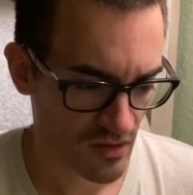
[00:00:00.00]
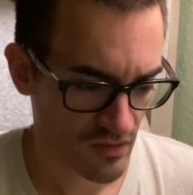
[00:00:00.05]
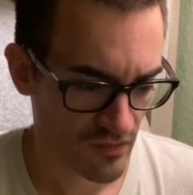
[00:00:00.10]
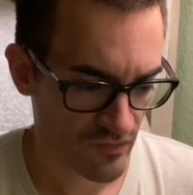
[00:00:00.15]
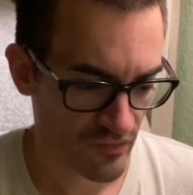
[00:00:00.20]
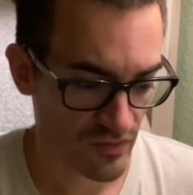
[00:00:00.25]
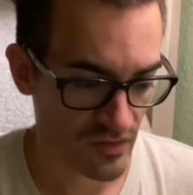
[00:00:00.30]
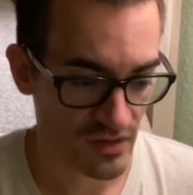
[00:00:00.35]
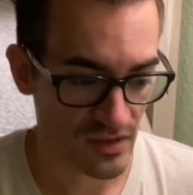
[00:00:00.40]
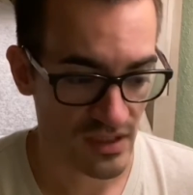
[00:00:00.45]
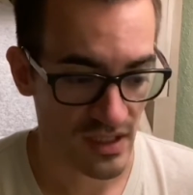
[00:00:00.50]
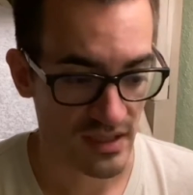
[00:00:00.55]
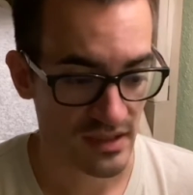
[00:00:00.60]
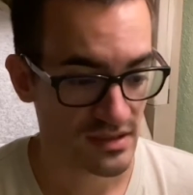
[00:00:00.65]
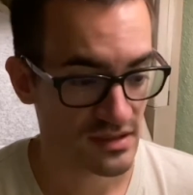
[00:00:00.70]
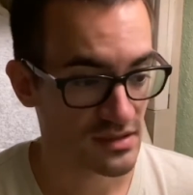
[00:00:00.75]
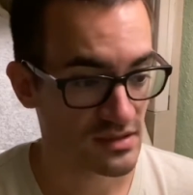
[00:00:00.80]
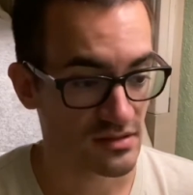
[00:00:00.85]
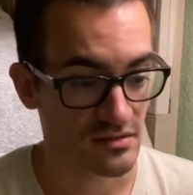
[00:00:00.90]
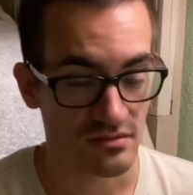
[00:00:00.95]
the
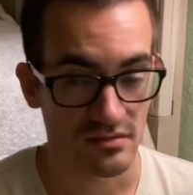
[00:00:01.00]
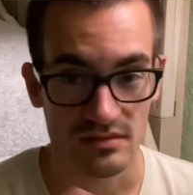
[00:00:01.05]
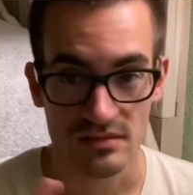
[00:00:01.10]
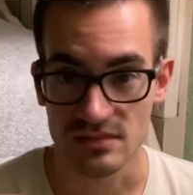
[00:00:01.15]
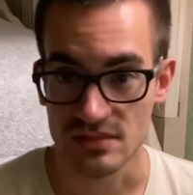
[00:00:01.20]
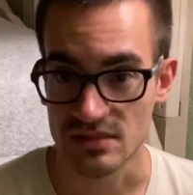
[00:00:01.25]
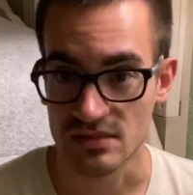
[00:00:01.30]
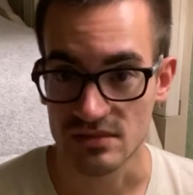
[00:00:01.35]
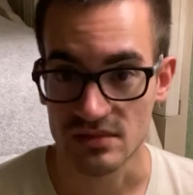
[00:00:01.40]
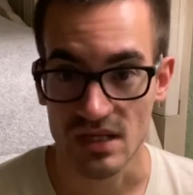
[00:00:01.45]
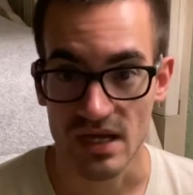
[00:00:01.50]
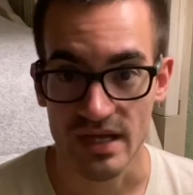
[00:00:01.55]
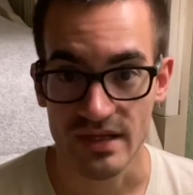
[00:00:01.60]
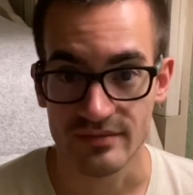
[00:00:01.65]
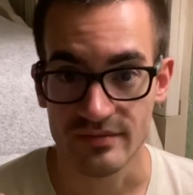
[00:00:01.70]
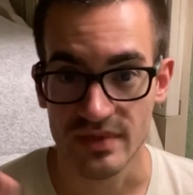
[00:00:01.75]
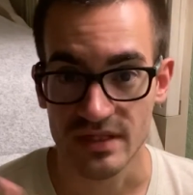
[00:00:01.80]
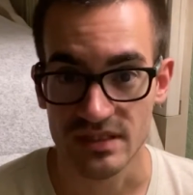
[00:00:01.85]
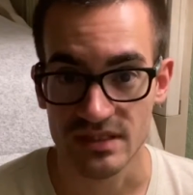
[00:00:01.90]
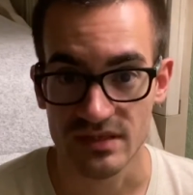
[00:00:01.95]
next 9
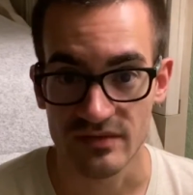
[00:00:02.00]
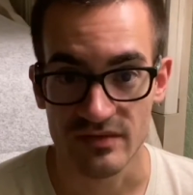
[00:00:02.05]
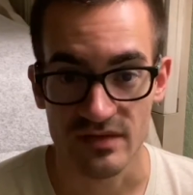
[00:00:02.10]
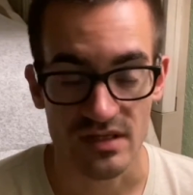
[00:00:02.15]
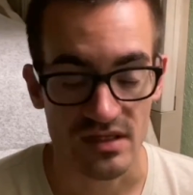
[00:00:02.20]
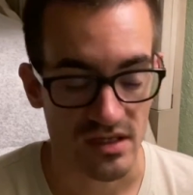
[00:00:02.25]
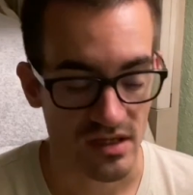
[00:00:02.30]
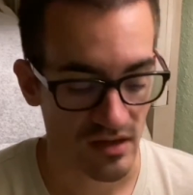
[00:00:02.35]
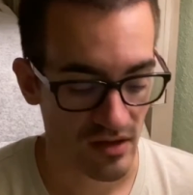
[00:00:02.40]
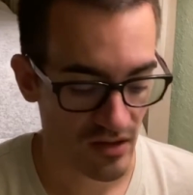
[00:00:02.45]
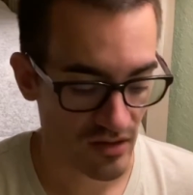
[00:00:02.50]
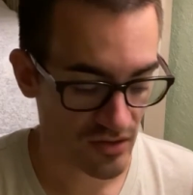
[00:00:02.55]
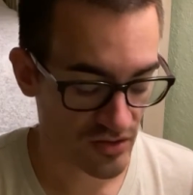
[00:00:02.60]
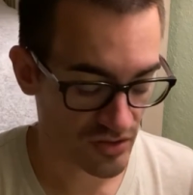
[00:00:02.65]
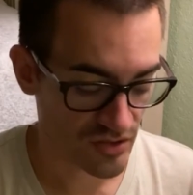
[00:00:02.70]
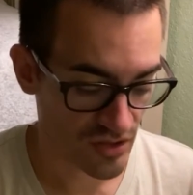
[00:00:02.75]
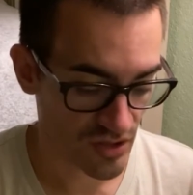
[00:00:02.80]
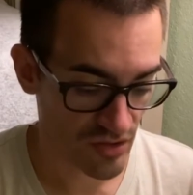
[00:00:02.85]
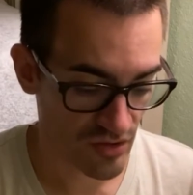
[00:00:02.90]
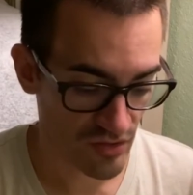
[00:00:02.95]
months of the year, you
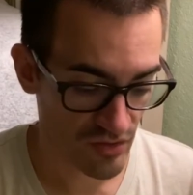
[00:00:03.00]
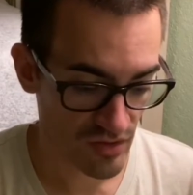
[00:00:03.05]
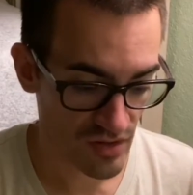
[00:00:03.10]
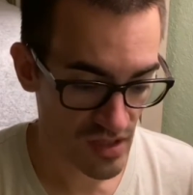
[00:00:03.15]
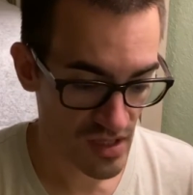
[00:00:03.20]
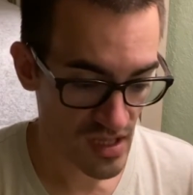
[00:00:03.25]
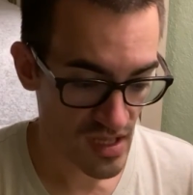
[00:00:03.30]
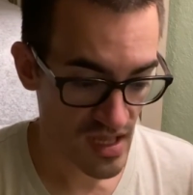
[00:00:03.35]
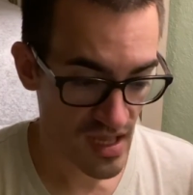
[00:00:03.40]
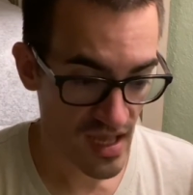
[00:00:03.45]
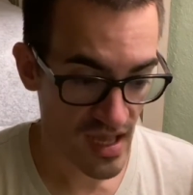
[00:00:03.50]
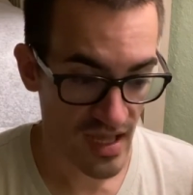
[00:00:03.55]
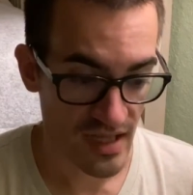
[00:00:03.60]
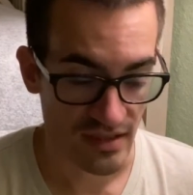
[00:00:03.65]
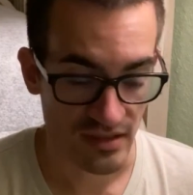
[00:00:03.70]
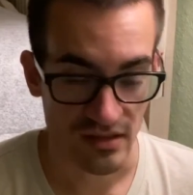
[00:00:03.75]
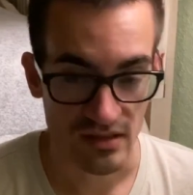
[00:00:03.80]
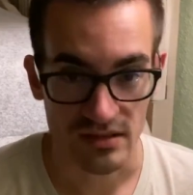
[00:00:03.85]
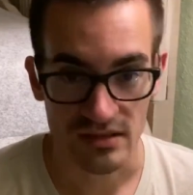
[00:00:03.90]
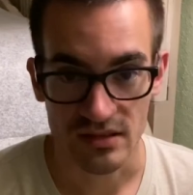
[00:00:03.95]
know,
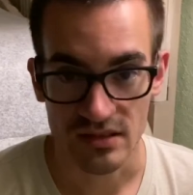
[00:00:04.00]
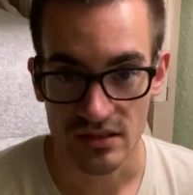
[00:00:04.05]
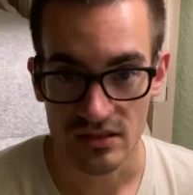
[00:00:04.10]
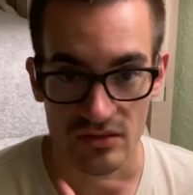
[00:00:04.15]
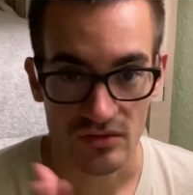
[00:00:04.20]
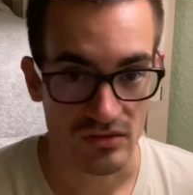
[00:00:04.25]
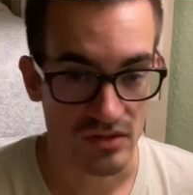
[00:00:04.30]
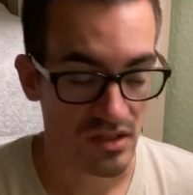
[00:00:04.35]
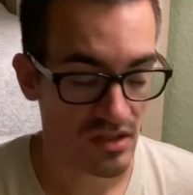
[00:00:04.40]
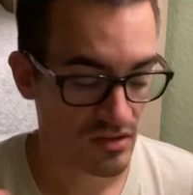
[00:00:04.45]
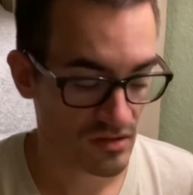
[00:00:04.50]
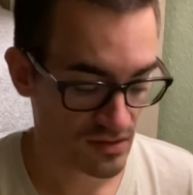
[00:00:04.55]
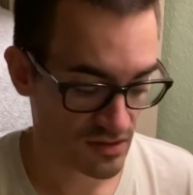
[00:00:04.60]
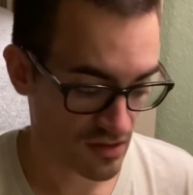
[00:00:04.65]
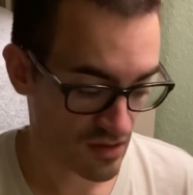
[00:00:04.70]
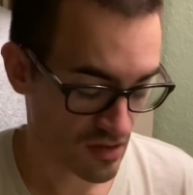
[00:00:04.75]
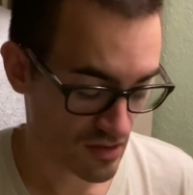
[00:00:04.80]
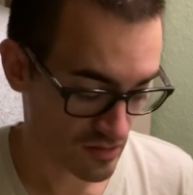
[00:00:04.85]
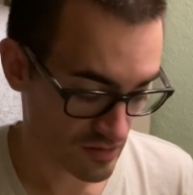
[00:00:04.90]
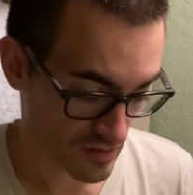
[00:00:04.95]
and continue years
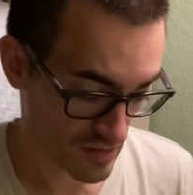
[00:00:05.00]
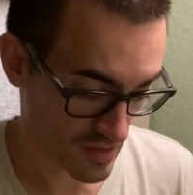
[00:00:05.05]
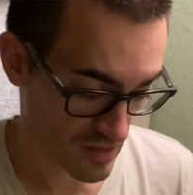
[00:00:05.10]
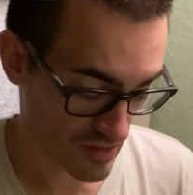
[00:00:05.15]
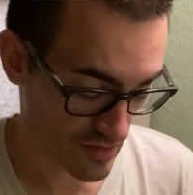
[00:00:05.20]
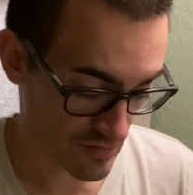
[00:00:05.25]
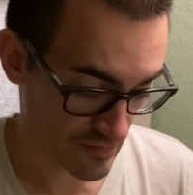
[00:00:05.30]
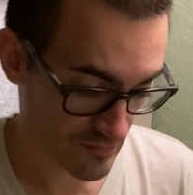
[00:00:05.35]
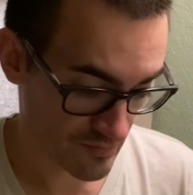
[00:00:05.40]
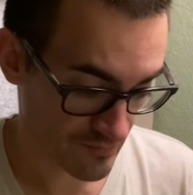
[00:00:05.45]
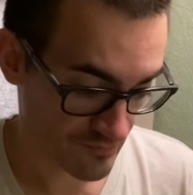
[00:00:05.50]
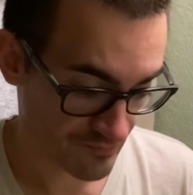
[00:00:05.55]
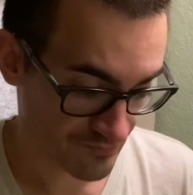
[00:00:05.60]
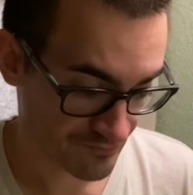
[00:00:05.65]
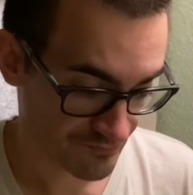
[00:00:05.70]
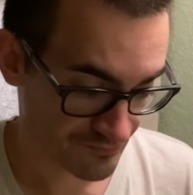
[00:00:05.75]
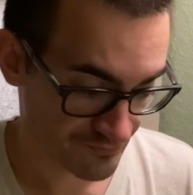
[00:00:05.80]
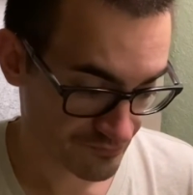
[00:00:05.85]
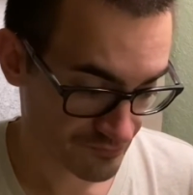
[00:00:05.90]
on.